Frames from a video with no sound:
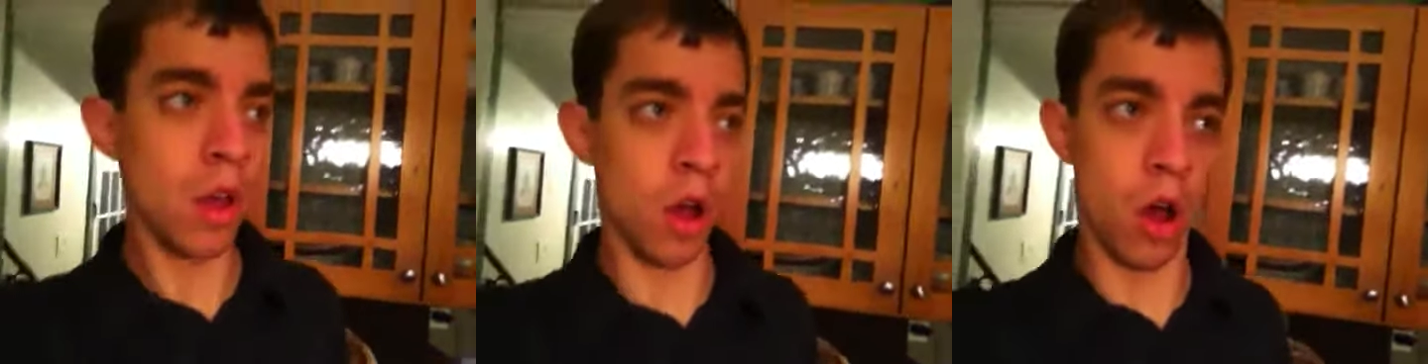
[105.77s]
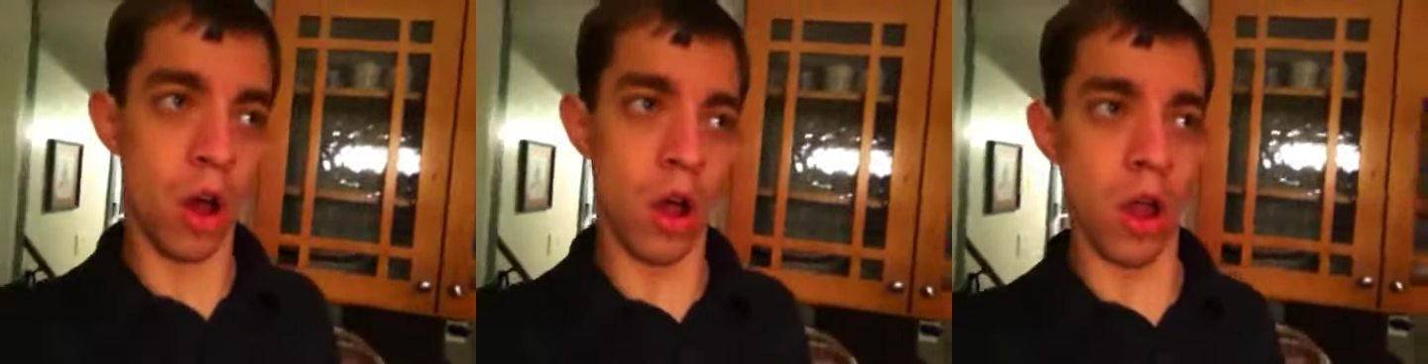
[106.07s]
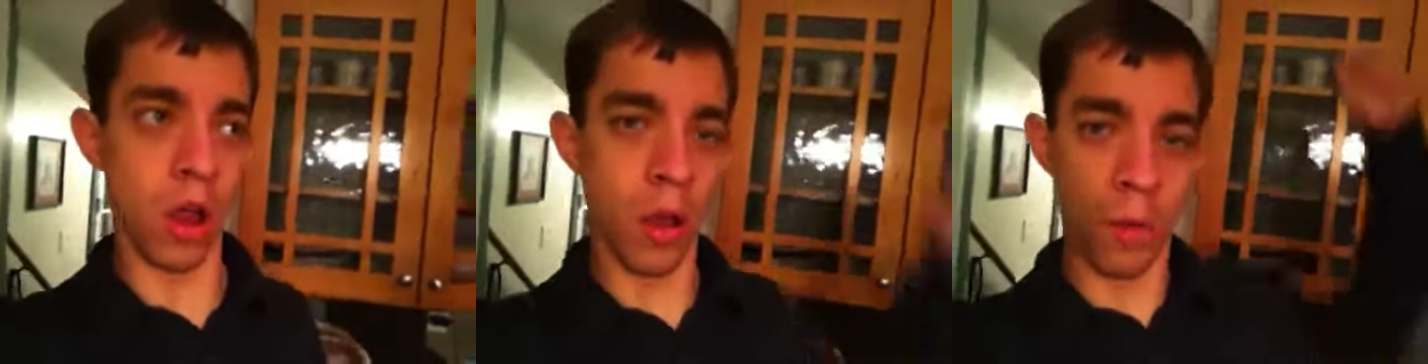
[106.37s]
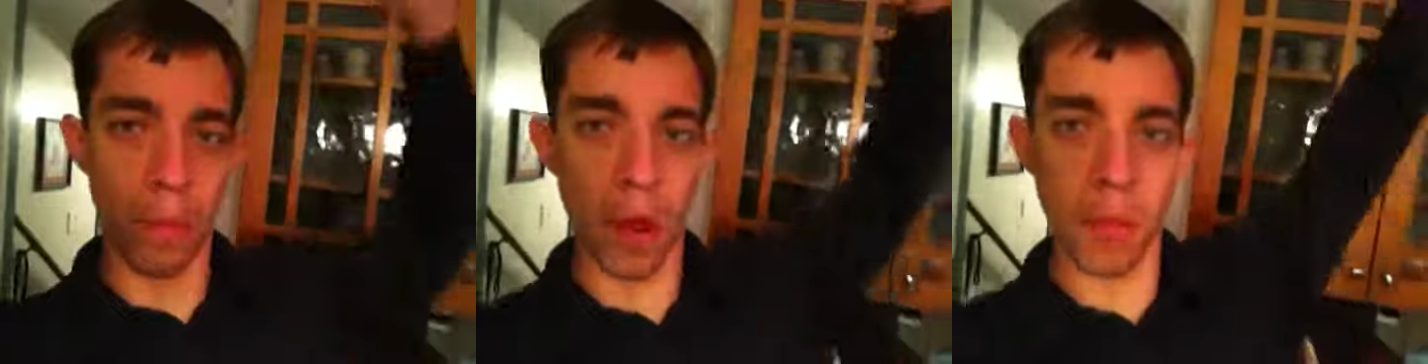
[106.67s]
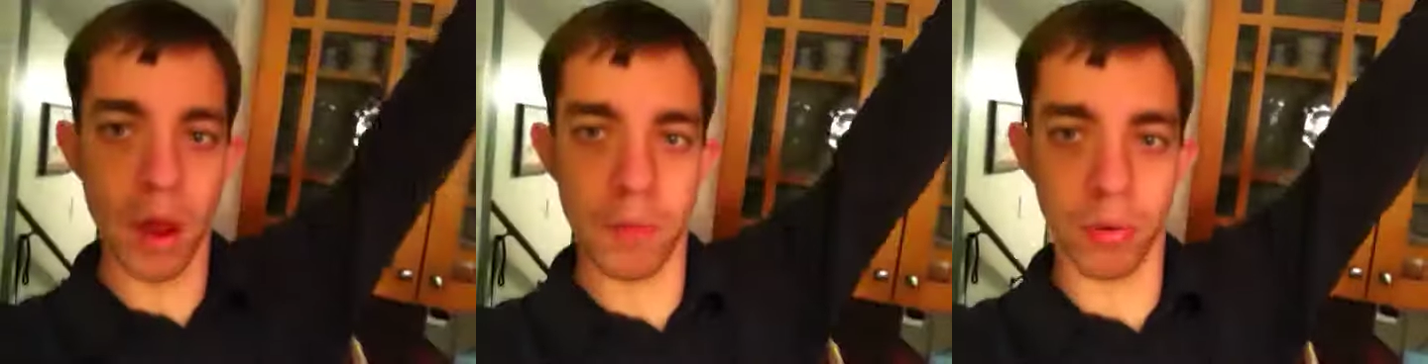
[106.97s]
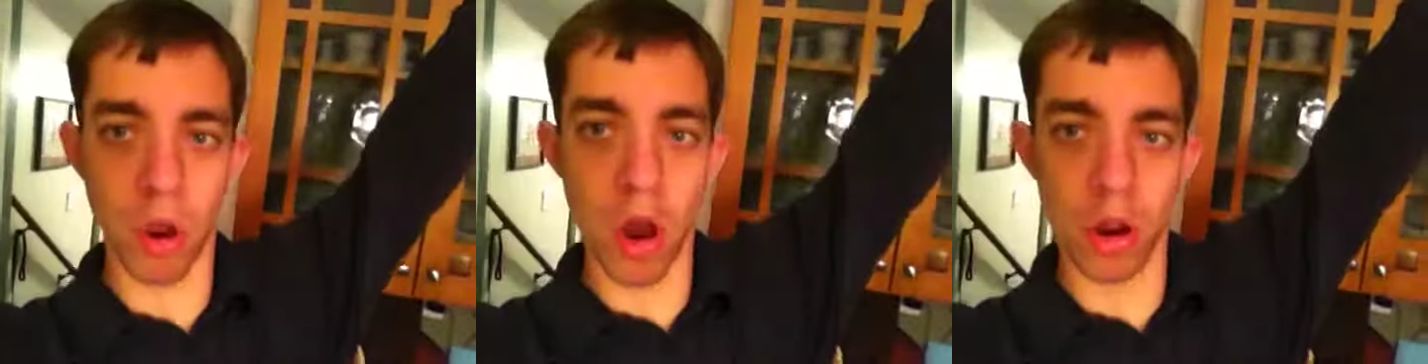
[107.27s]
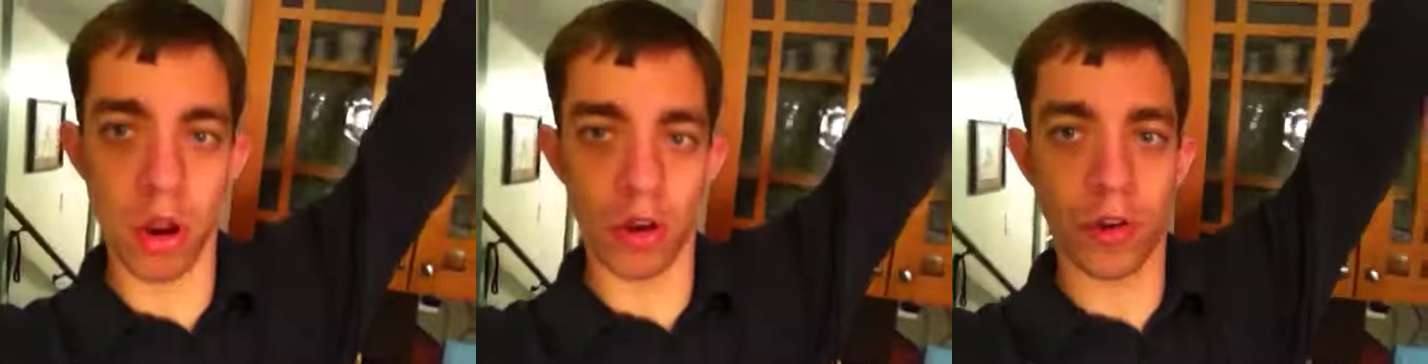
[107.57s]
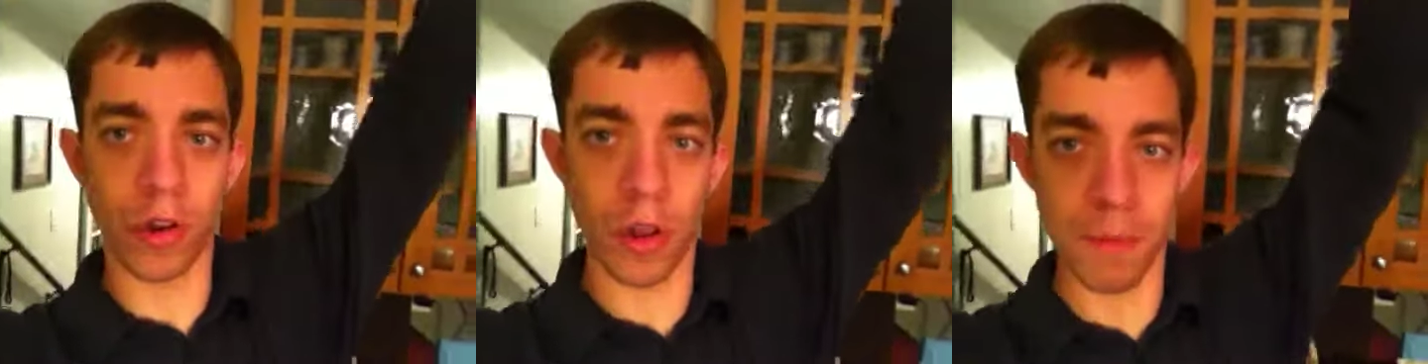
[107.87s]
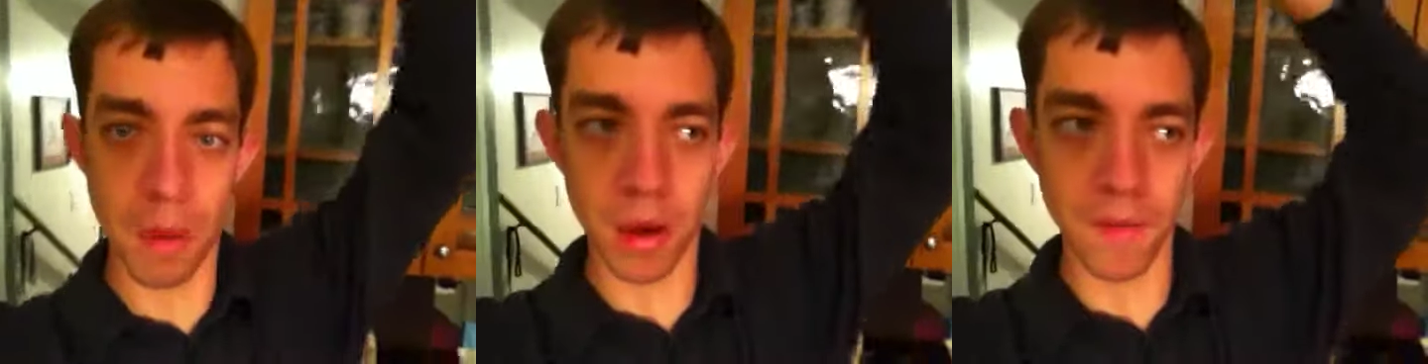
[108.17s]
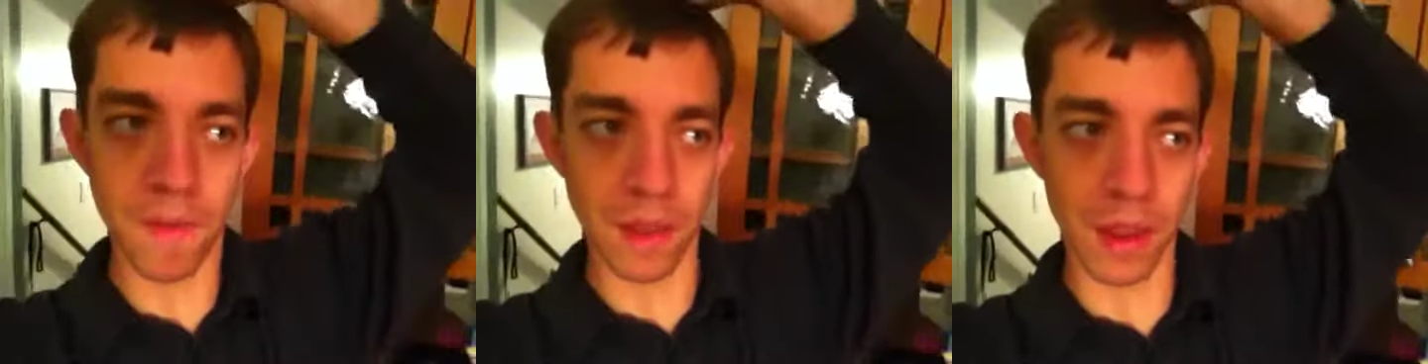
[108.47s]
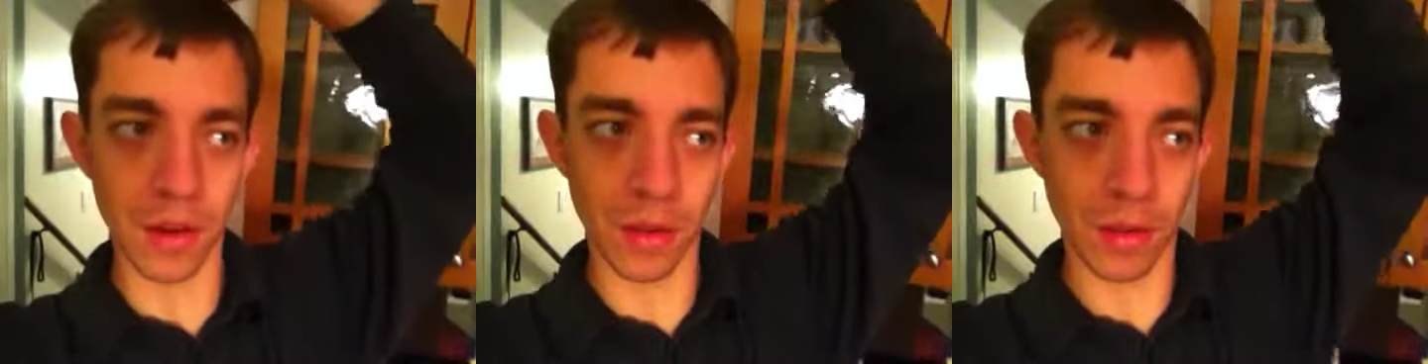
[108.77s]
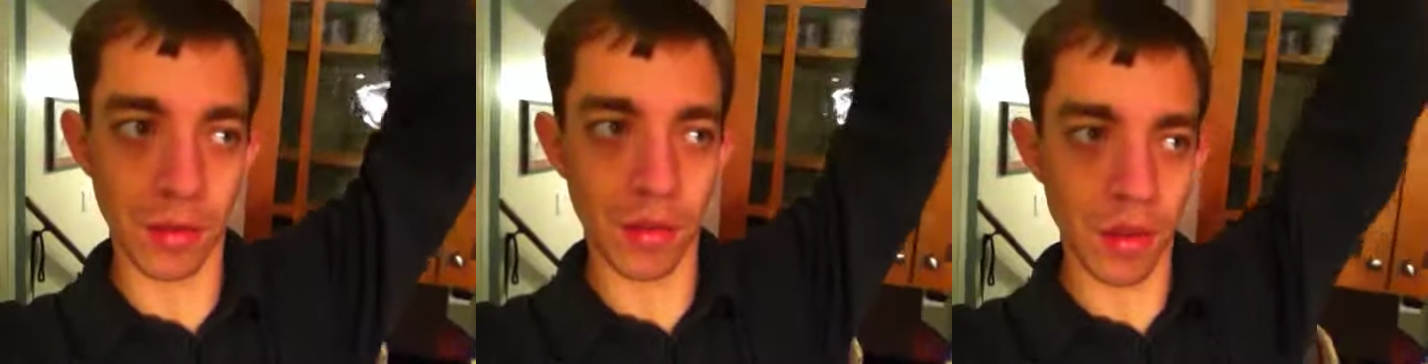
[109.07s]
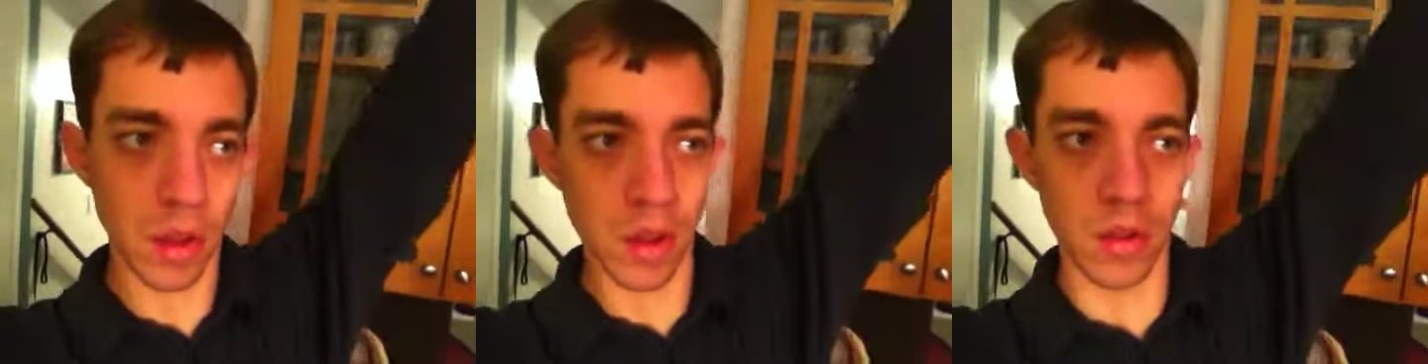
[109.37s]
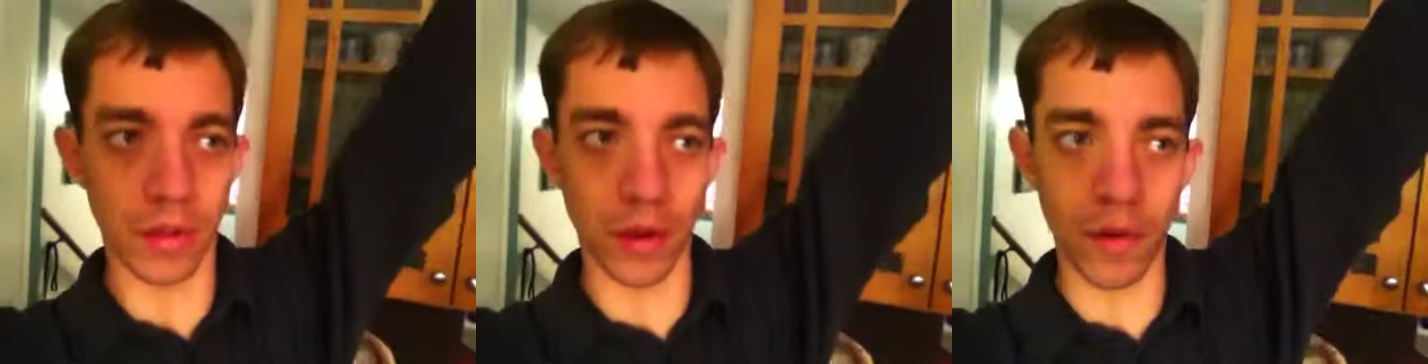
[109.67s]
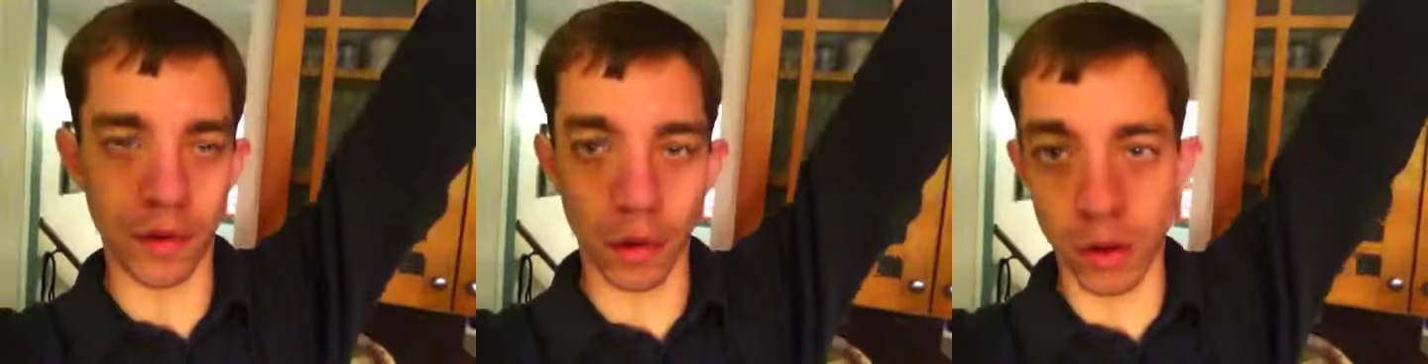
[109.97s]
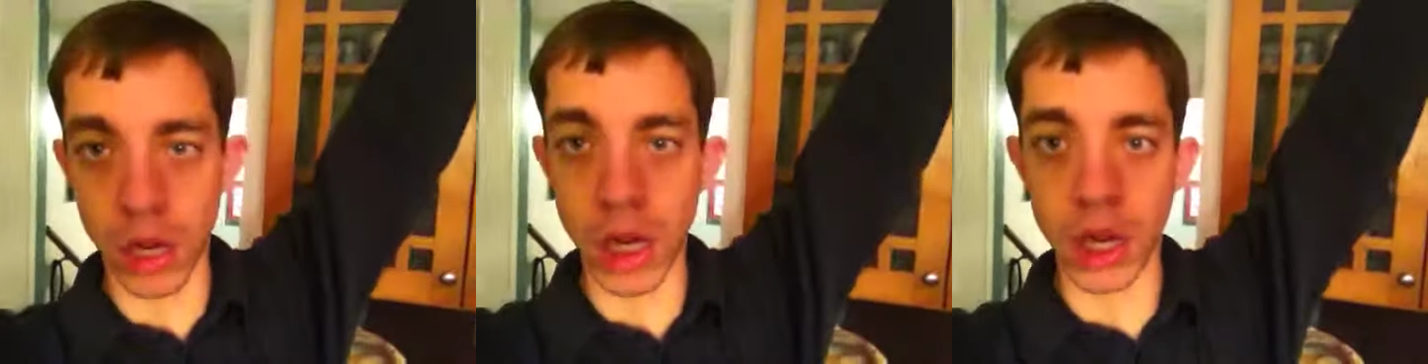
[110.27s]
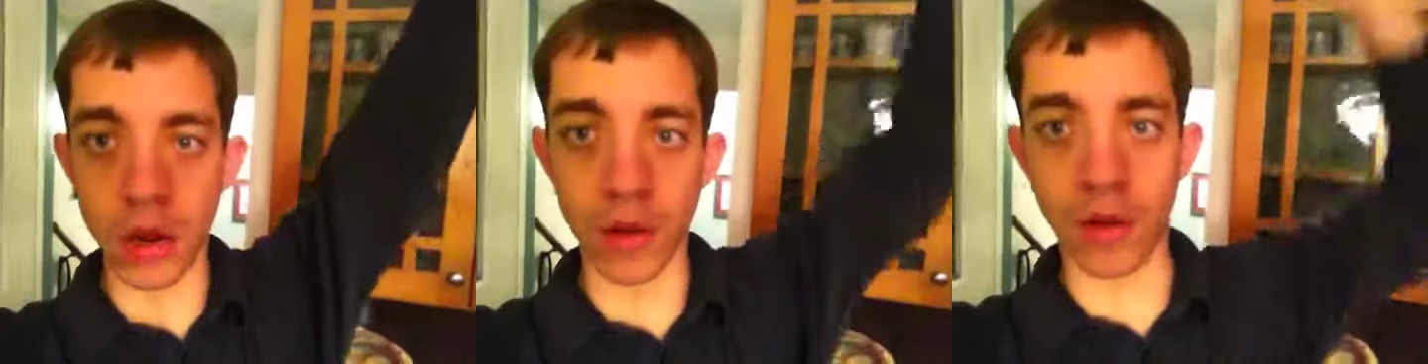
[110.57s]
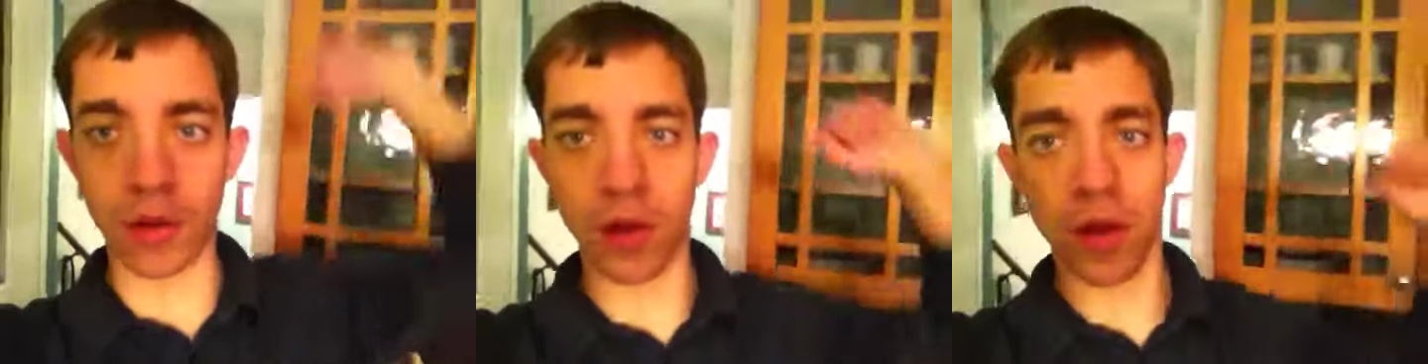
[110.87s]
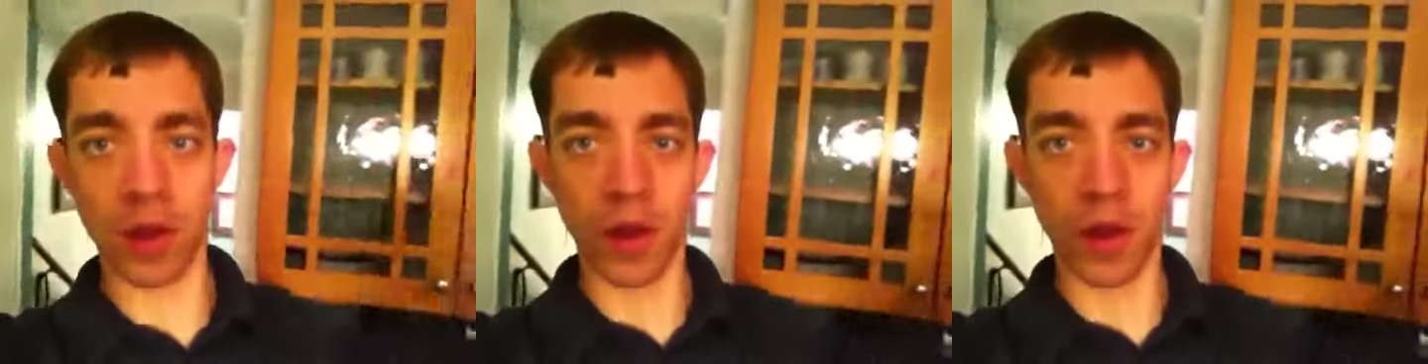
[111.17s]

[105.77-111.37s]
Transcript: Hi, buy my product, benefits, solves your needs,